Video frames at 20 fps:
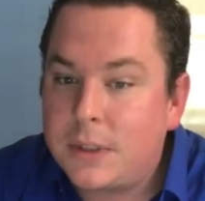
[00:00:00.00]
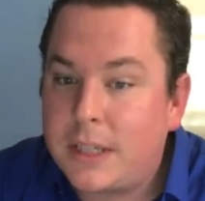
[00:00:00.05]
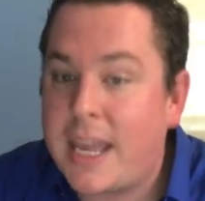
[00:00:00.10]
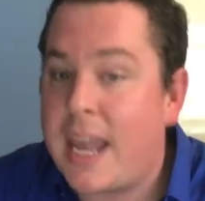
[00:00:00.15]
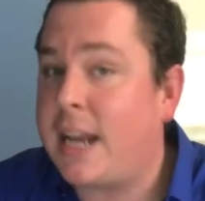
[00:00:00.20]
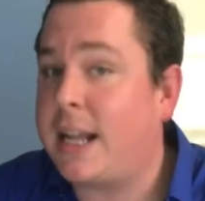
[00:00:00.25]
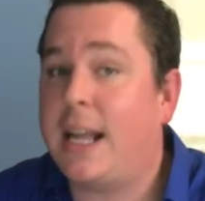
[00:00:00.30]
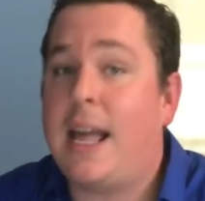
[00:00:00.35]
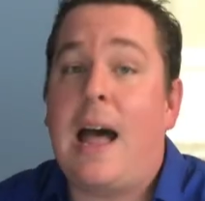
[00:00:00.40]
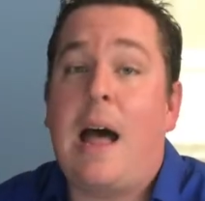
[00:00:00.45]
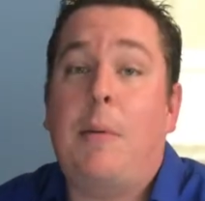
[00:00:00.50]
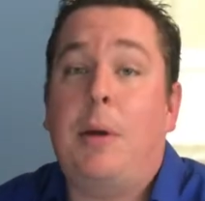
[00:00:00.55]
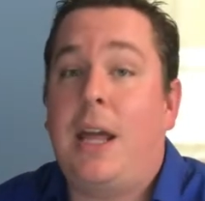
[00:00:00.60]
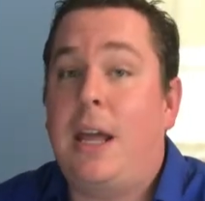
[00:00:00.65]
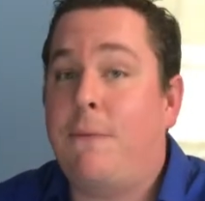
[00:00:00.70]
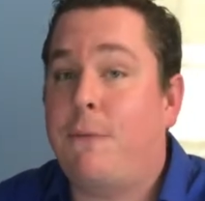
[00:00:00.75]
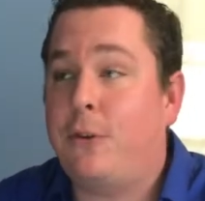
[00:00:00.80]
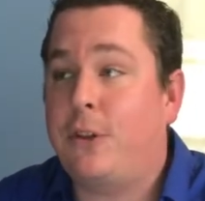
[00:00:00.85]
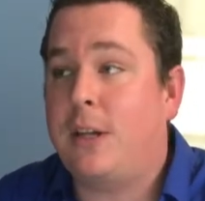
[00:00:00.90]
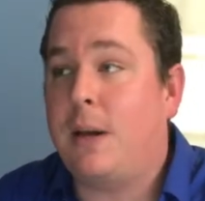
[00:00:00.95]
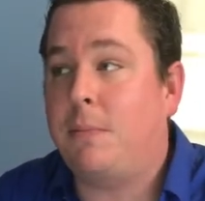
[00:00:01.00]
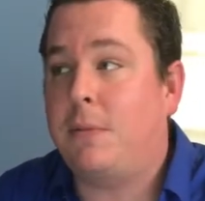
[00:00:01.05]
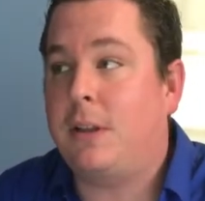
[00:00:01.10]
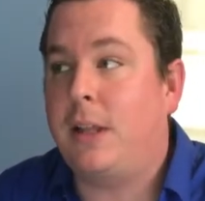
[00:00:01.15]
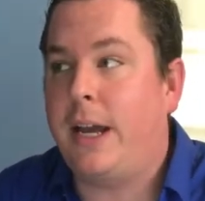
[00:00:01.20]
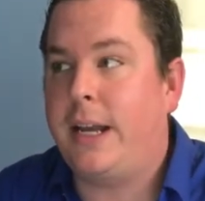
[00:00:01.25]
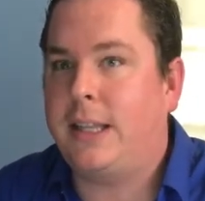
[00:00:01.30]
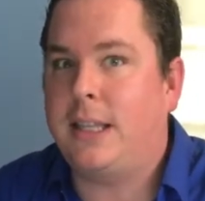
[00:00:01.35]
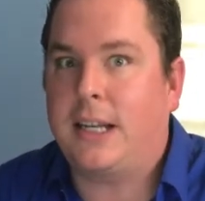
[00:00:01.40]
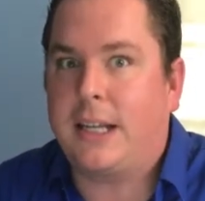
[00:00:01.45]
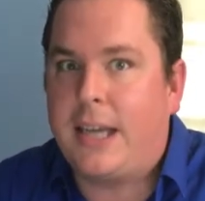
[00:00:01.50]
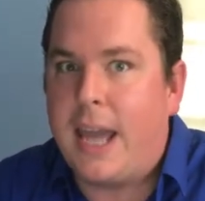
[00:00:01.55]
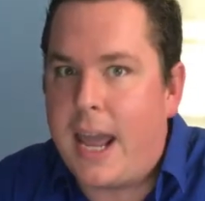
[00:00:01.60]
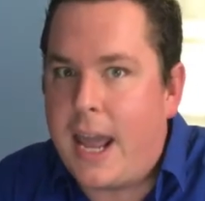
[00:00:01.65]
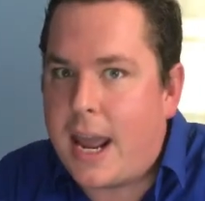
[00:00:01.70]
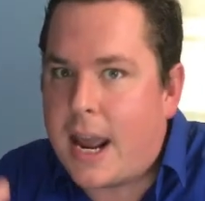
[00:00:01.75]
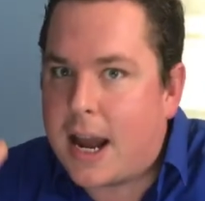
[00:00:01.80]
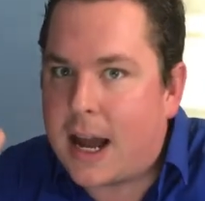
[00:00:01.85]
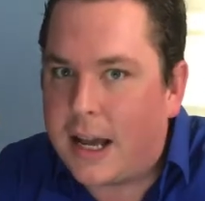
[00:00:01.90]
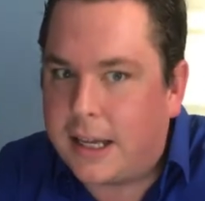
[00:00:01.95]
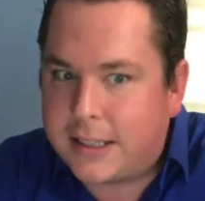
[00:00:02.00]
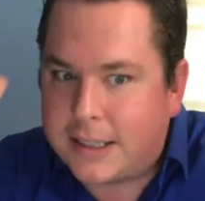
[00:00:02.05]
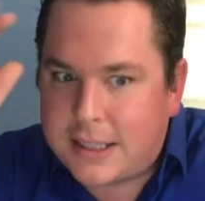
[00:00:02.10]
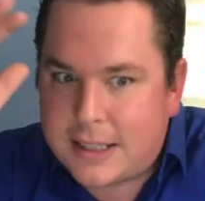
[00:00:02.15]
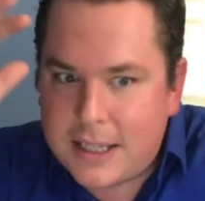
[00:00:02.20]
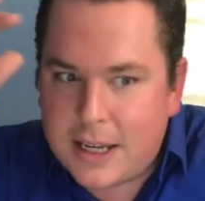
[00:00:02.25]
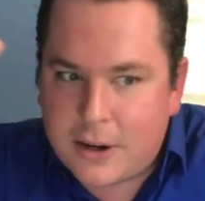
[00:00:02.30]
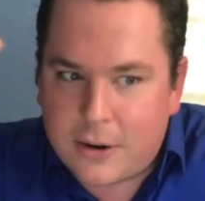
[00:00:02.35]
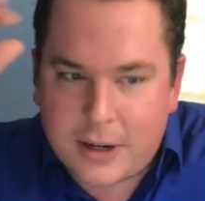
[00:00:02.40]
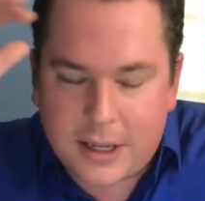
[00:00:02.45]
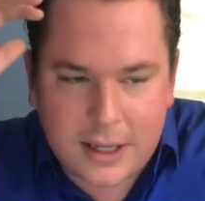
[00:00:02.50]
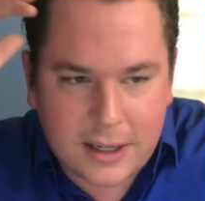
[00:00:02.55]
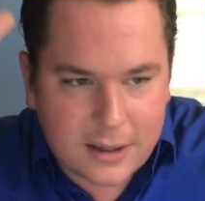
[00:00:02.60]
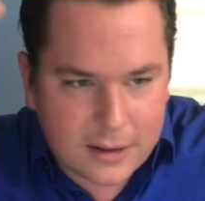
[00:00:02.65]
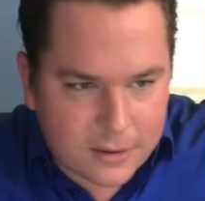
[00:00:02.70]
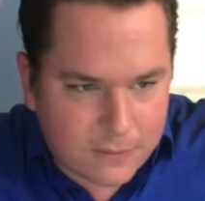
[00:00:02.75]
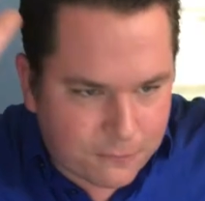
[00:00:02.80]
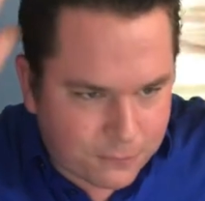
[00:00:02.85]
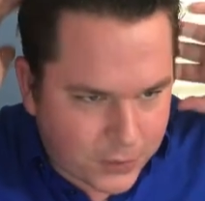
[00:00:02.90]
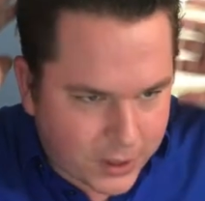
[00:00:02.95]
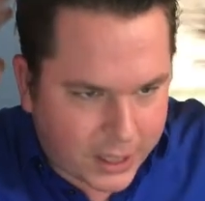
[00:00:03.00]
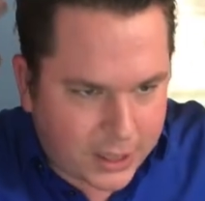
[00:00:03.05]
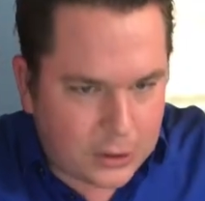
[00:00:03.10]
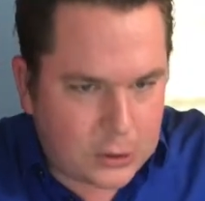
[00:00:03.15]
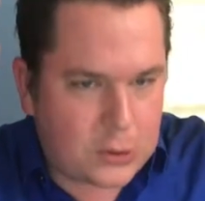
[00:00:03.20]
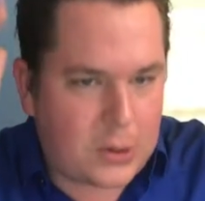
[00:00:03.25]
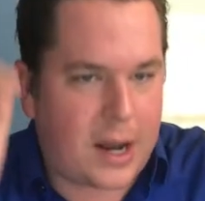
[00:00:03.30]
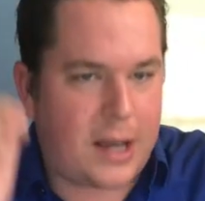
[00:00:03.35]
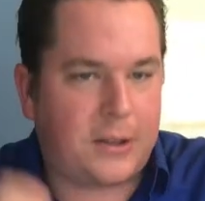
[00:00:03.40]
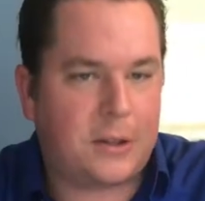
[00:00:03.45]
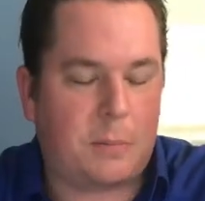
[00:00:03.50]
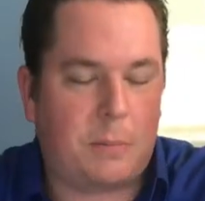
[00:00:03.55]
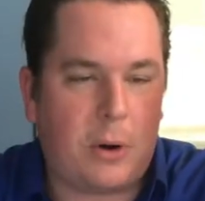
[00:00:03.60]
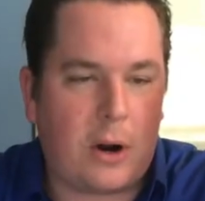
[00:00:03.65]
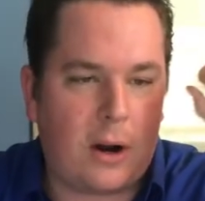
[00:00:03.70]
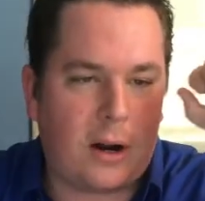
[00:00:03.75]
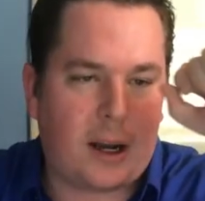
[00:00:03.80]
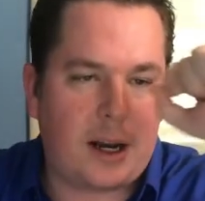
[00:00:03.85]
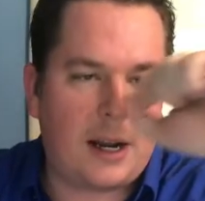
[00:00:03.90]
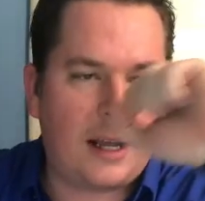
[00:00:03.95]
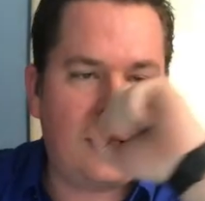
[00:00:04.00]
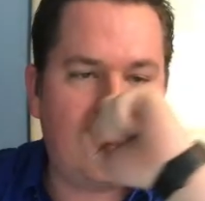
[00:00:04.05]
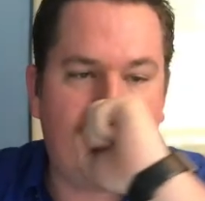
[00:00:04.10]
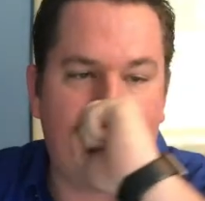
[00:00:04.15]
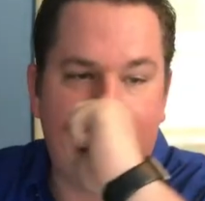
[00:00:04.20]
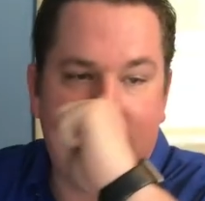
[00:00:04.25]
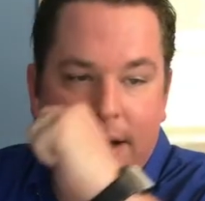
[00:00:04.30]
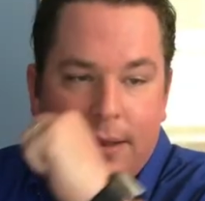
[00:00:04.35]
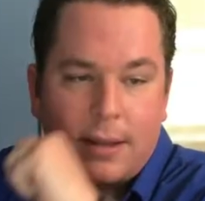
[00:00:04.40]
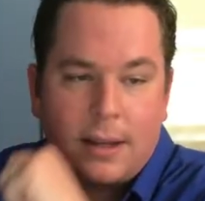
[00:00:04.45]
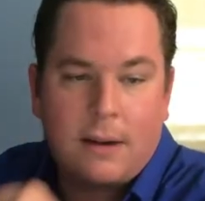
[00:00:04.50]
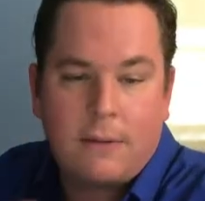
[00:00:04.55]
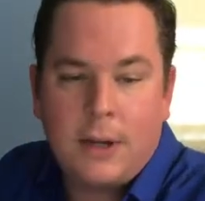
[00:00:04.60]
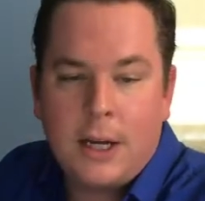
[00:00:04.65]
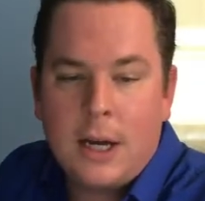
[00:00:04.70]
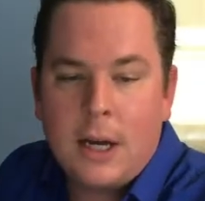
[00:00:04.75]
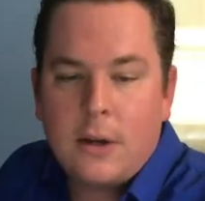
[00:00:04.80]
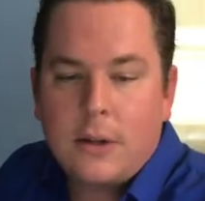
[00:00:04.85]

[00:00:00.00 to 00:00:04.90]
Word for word: Can't accommodate for something like the chaos theory, because freaking Jurassic Park, and I love that stuff.